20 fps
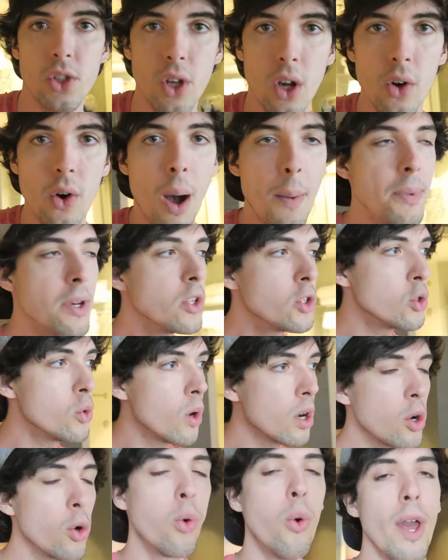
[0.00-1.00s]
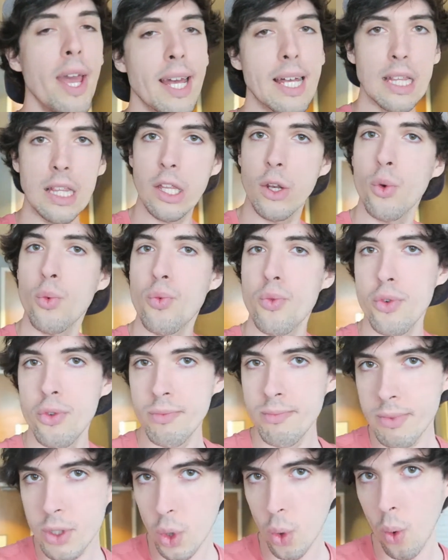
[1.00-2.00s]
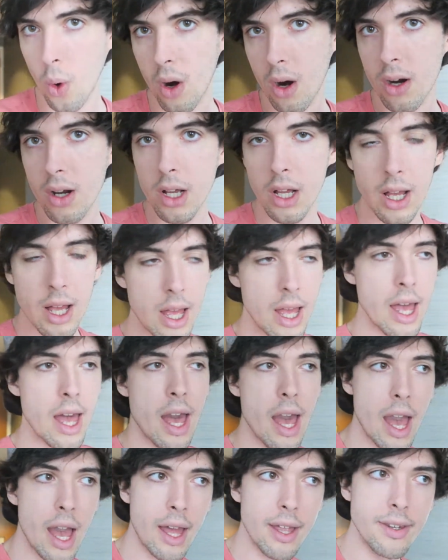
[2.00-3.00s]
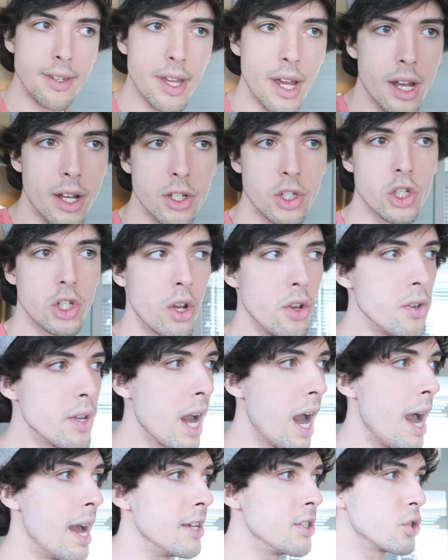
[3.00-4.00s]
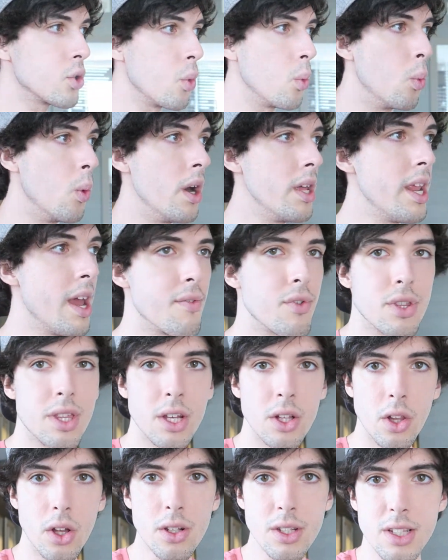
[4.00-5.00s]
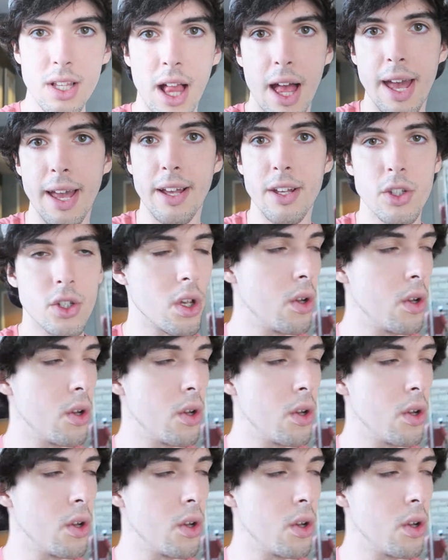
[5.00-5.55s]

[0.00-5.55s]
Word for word: So I'm gonna do a quick little room tour and uh, show you guys what everything looks like.